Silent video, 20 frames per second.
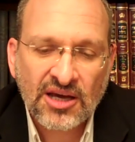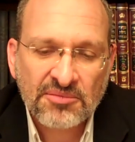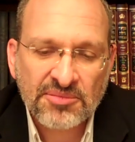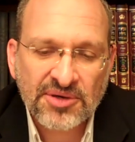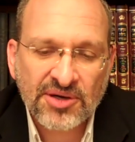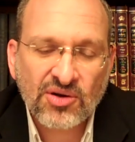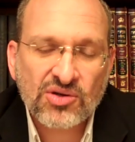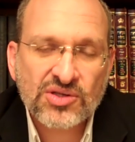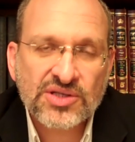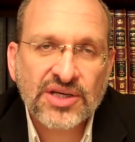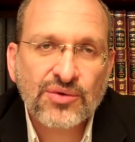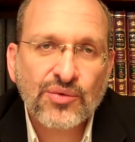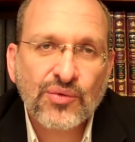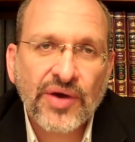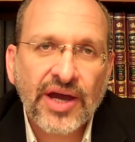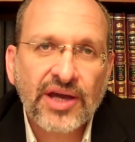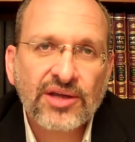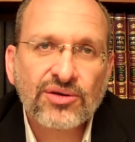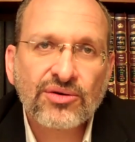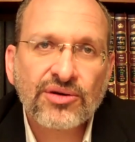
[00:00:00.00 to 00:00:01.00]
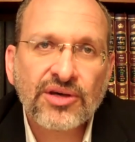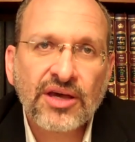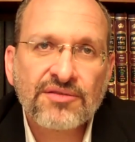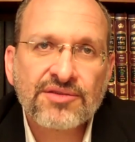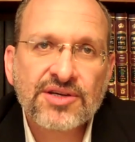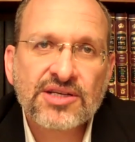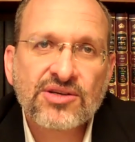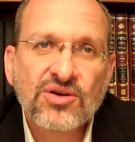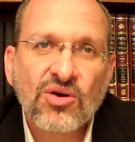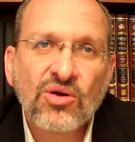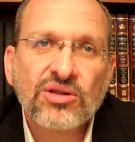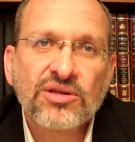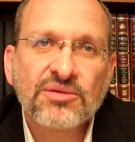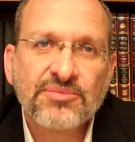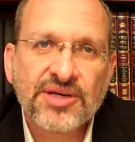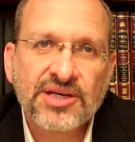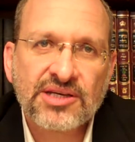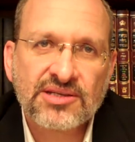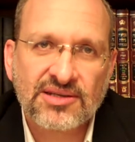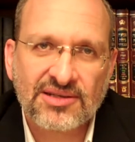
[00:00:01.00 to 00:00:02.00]
Because the Creator gives us all the
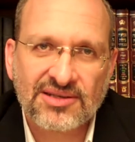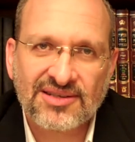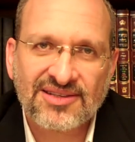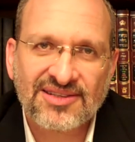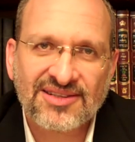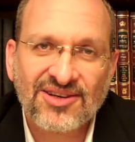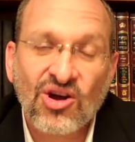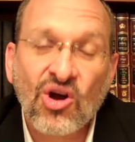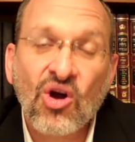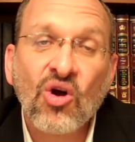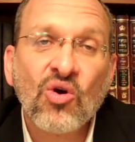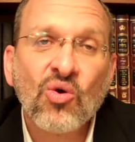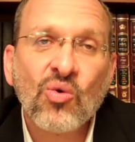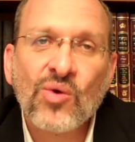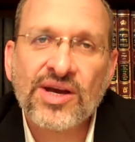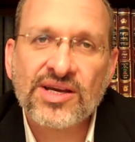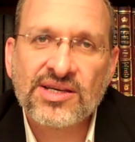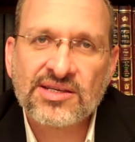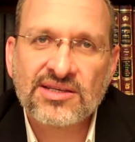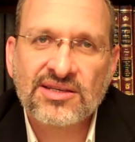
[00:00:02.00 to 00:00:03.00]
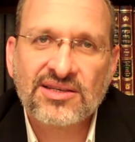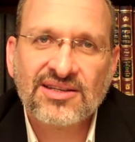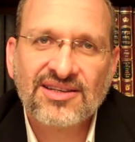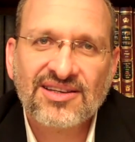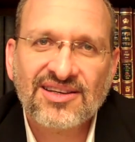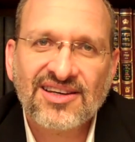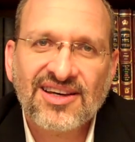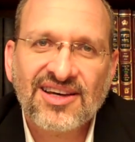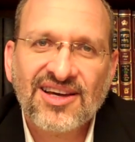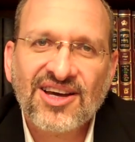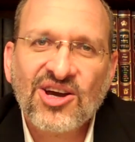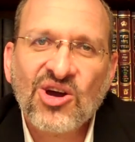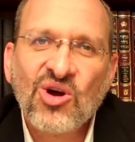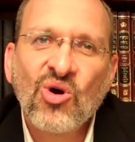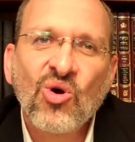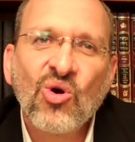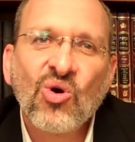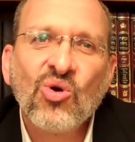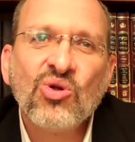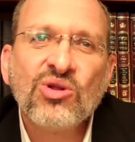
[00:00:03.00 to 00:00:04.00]
pieces. Always.
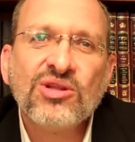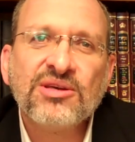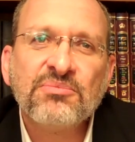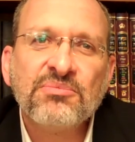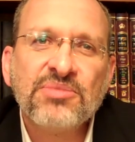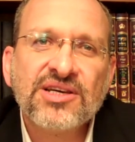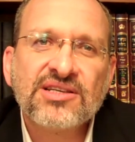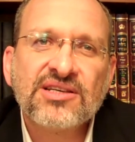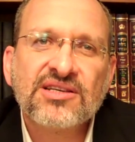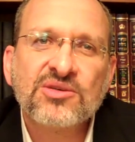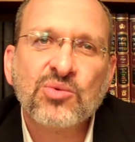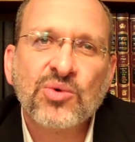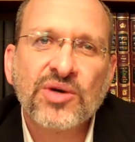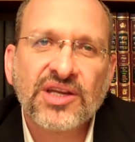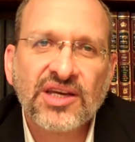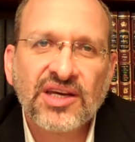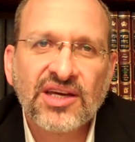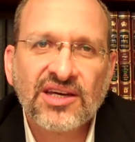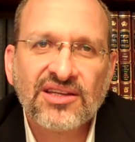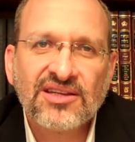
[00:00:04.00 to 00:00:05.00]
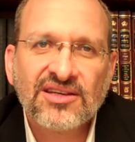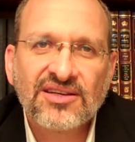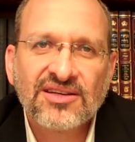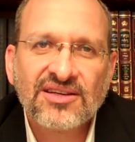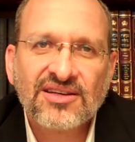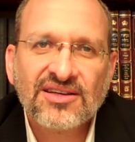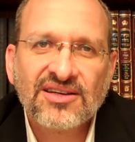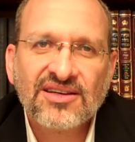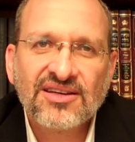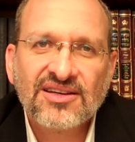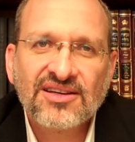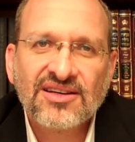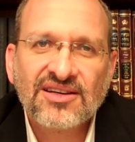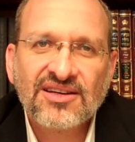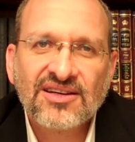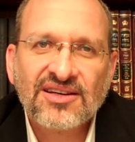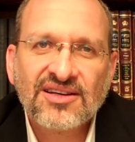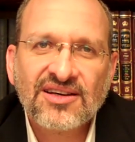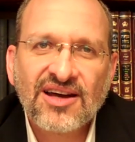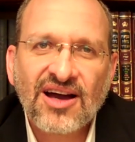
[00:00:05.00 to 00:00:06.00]
All the pieces we need
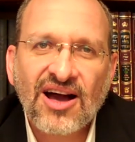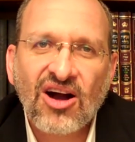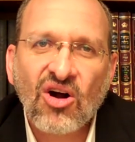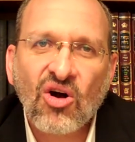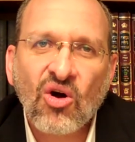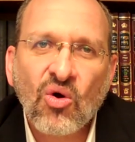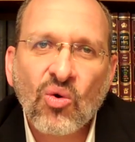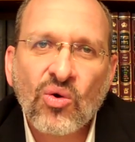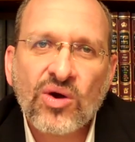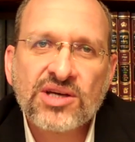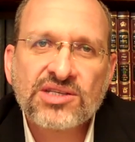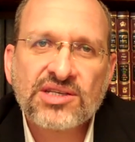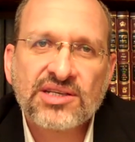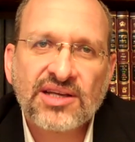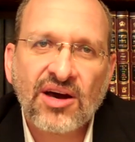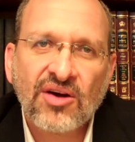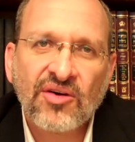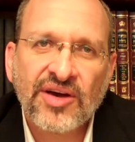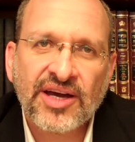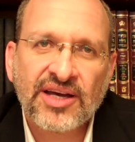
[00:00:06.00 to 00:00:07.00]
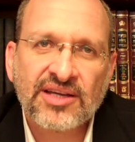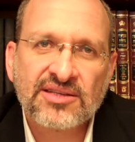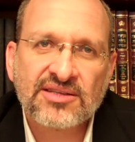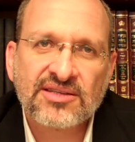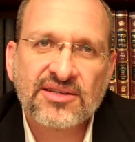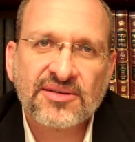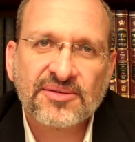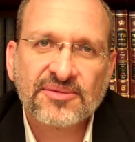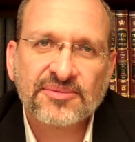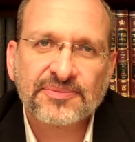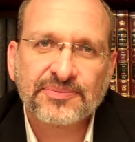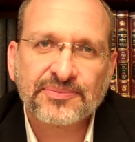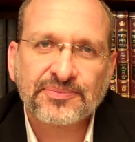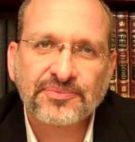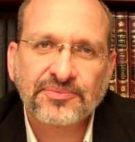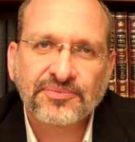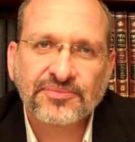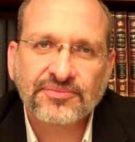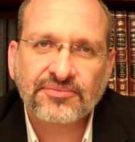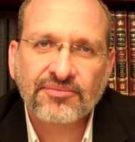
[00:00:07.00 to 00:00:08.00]
are always in our hands.
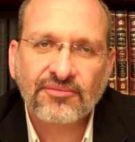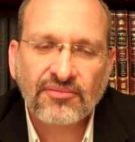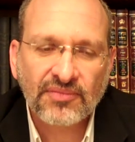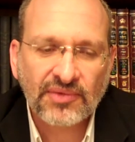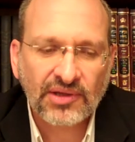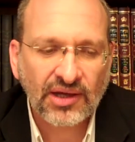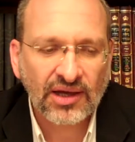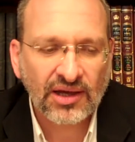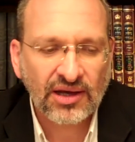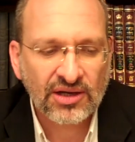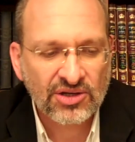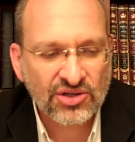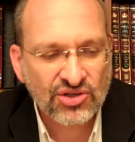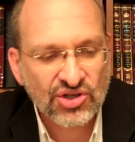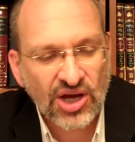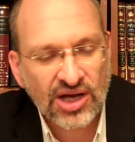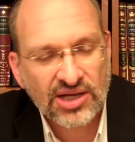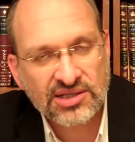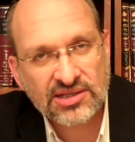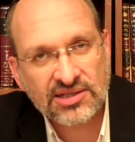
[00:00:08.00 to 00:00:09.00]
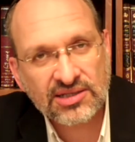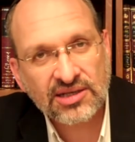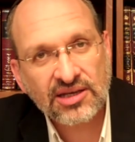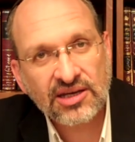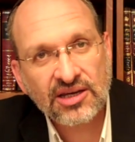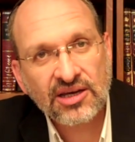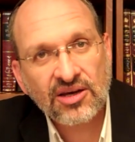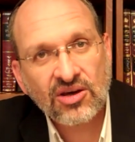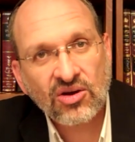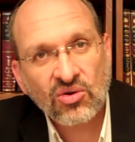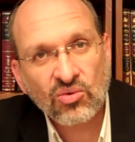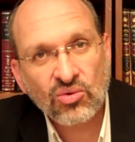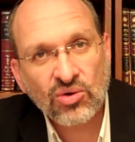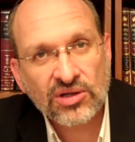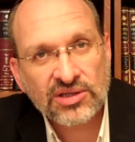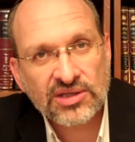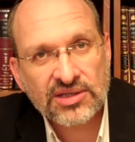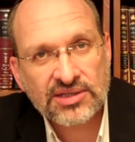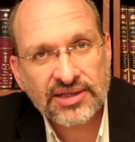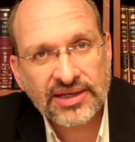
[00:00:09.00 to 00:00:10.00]
Just
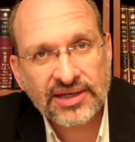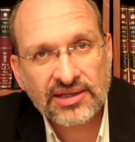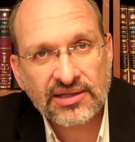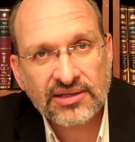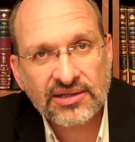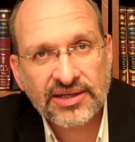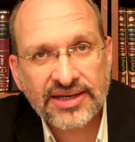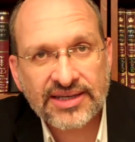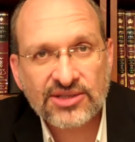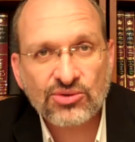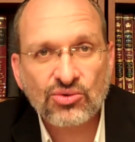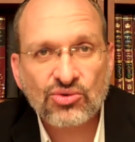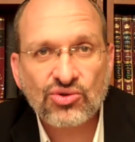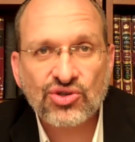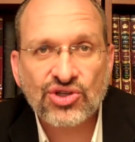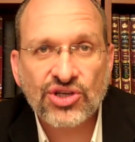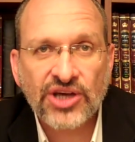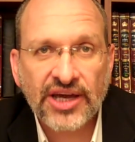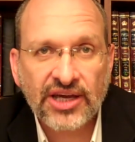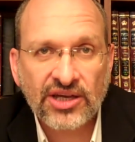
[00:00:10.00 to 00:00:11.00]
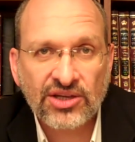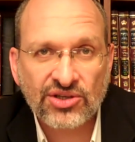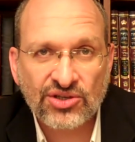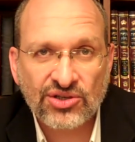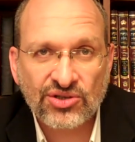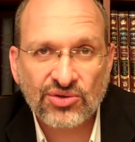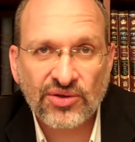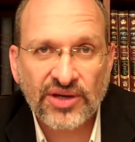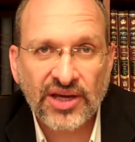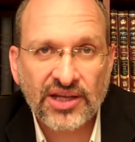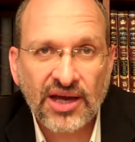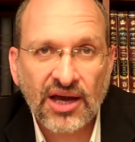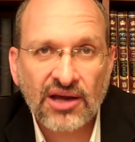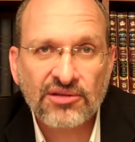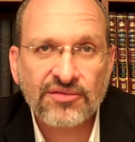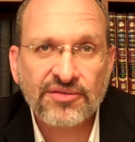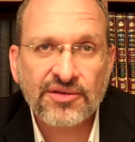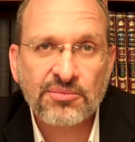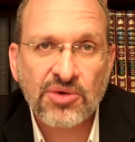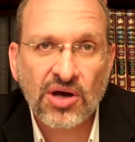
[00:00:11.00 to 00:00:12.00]
what is needed is to change, to get
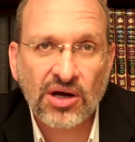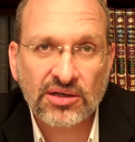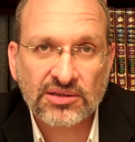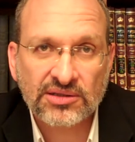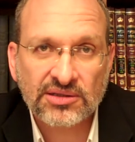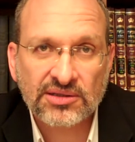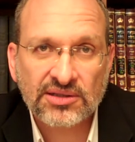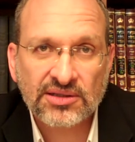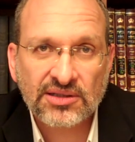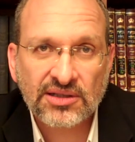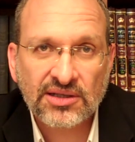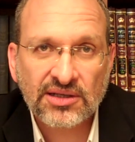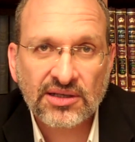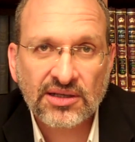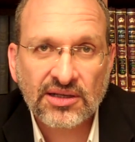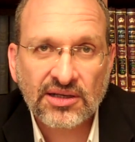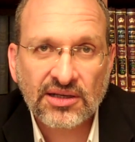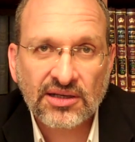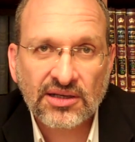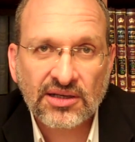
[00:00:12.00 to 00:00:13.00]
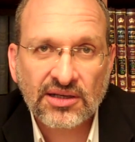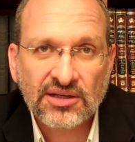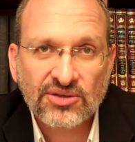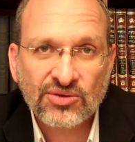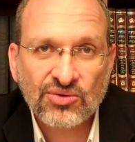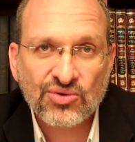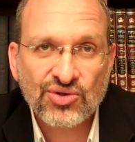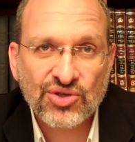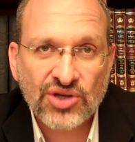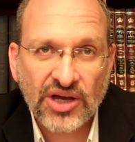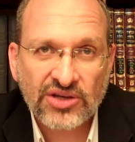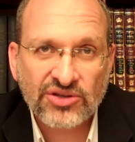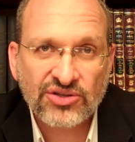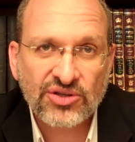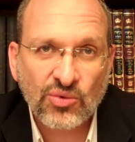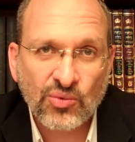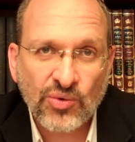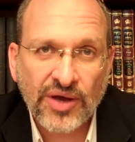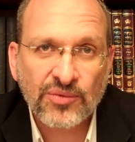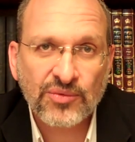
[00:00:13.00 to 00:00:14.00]
out of the box. To change
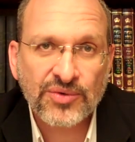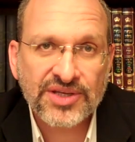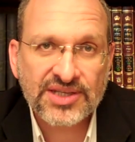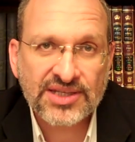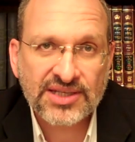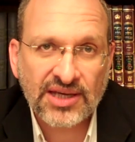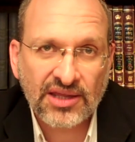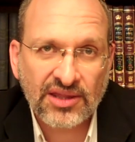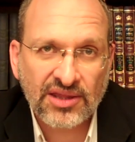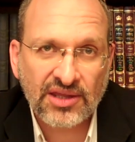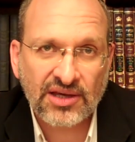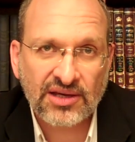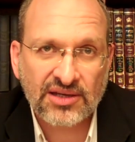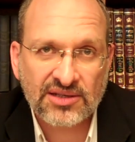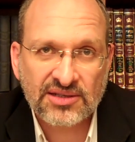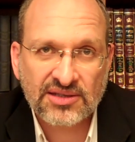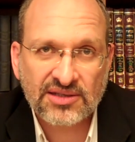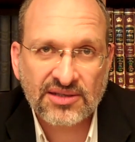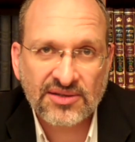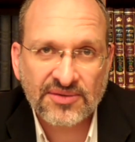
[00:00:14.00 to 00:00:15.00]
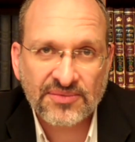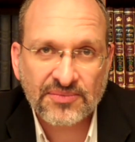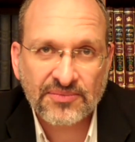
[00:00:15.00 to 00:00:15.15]
the way we see things.